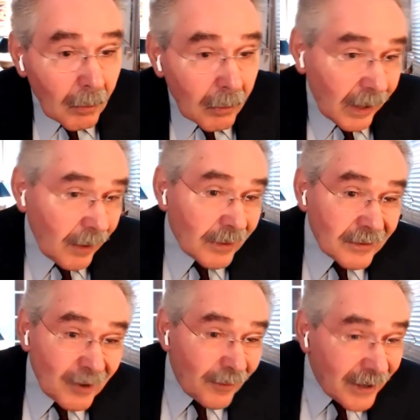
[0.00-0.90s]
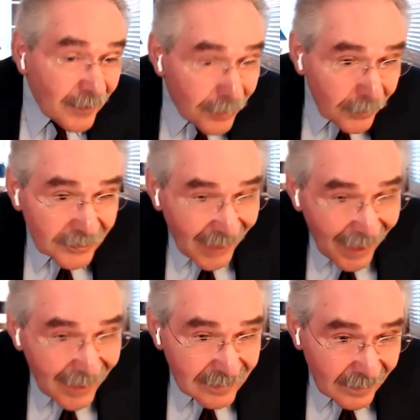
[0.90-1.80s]
Okay, well, it's not very
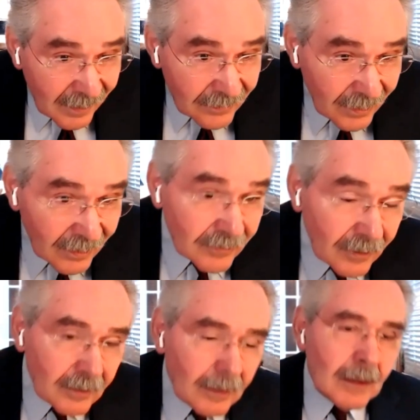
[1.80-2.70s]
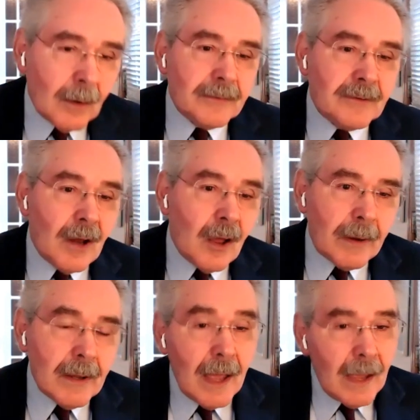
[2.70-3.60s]
enthusiastic, is it? It's, you know, it's a
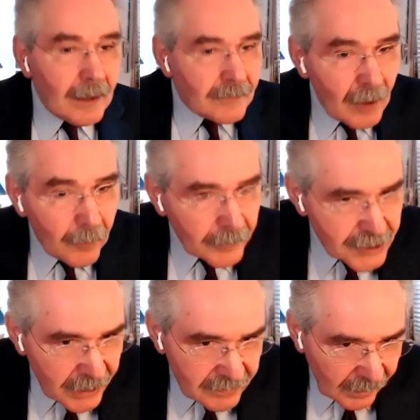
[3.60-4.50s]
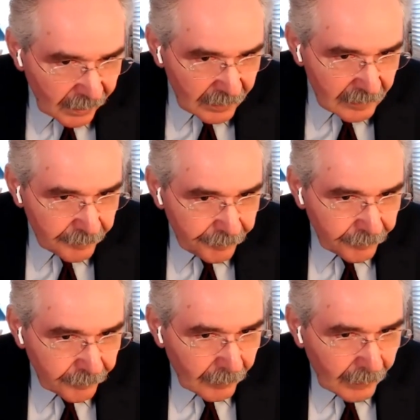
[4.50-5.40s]
long way. It's not rejecting it,
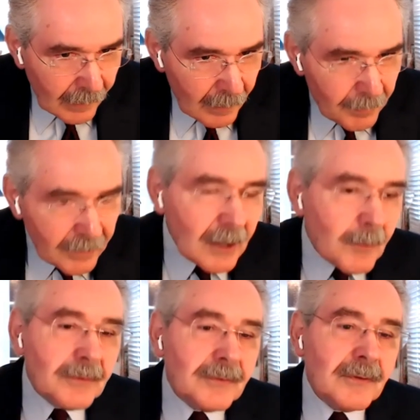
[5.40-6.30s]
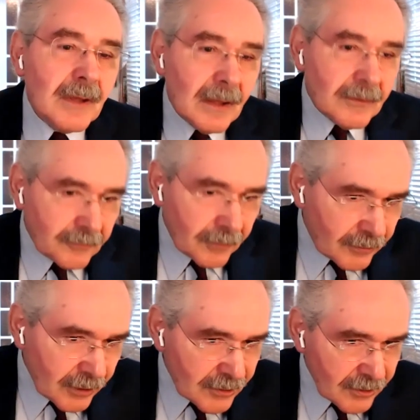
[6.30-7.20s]
but he was
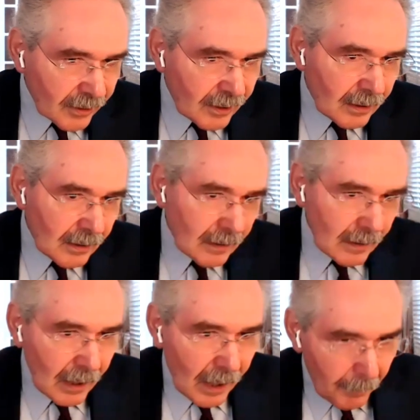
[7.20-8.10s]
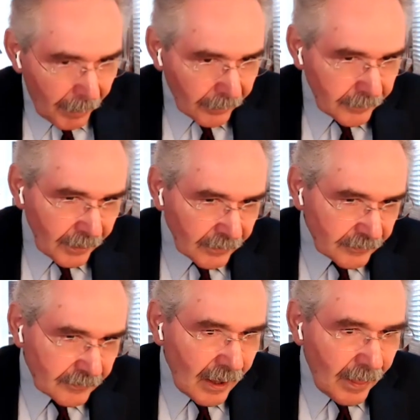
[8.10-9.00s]
strategic about
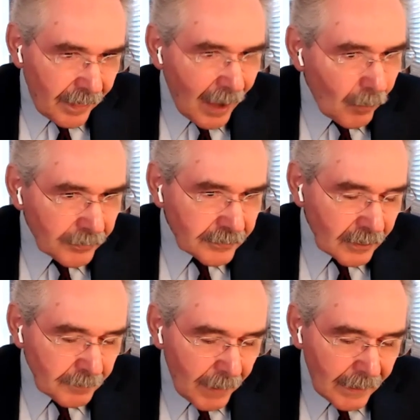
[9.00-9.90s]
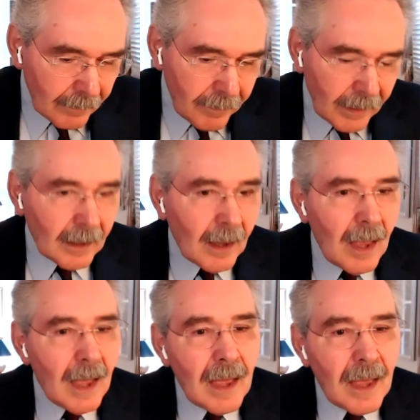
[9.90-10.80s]
this. That wasn't his main thing.
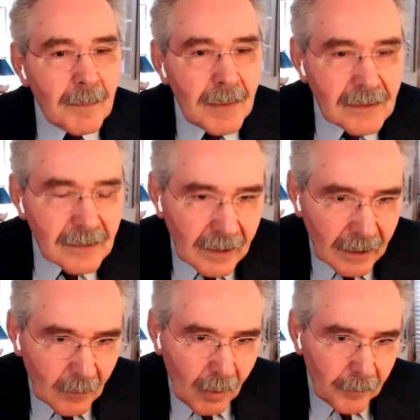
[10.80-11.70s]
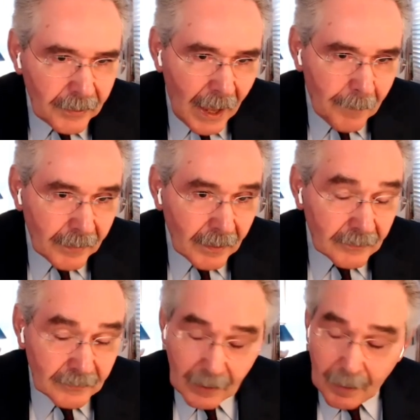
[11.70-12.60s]
Immediately, what would happen
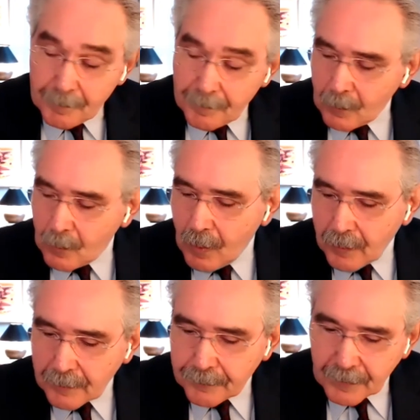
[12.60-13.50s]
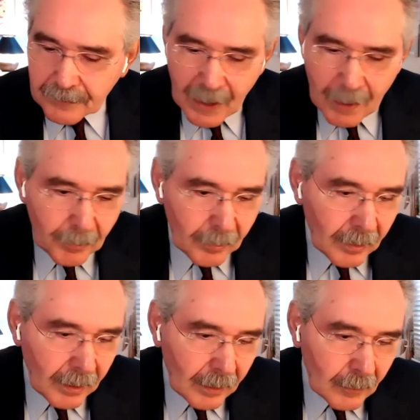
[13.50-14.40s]
is, I'm quoting, for
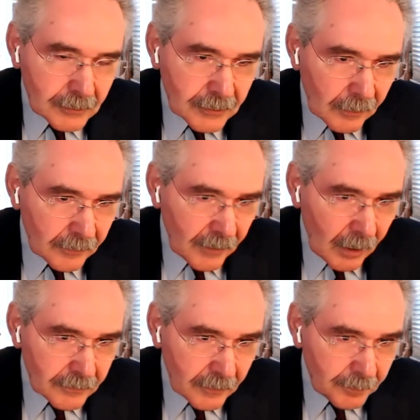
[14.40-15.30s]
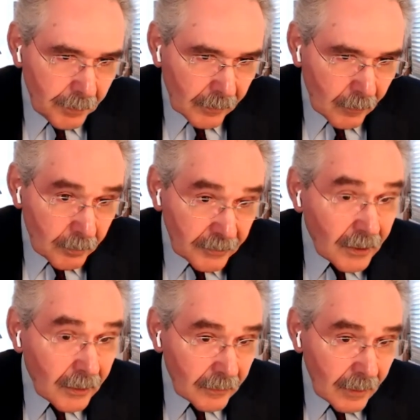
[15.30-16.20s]
example, Ujjal Dosanjh's book, who
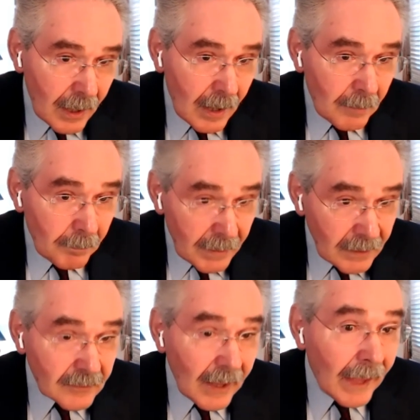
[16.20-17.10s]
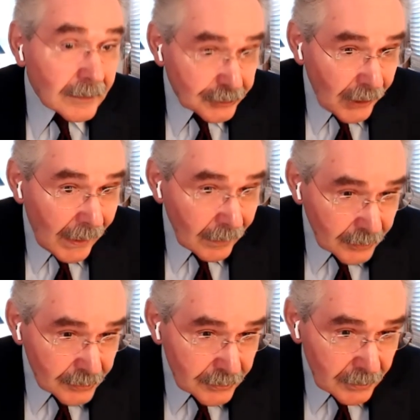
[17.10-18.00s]
did meet and
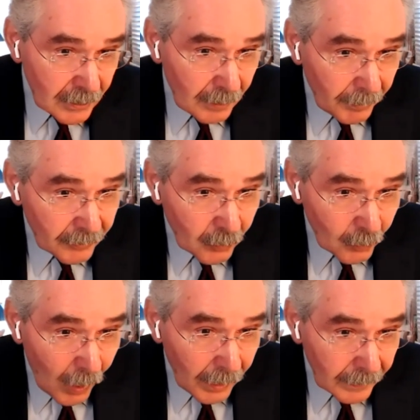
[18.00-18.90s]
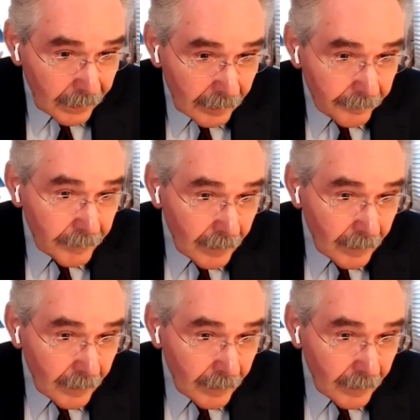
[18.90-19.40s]
challenge Bindranwale